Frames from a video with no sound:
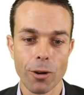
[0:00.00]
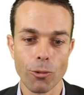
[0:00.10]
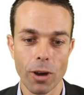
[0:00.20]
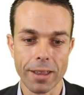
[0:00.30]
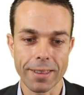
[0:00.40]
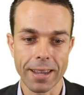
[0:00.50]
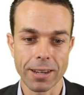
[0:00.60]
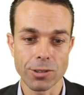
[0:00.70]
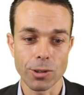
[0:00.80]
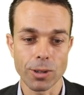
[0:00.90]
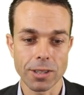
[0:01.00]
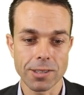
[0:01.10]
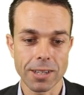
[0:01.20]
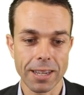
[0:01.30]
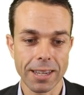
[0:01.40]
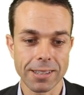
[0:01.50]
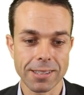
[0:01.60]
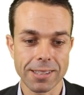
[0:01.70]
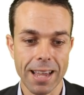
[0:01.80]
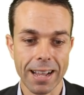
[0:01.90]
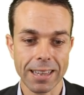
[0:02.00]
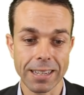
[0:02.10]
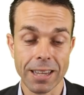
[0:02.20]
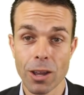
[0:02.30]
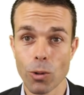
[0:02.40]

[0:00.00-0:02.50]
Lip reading: right at the end so you can see exactly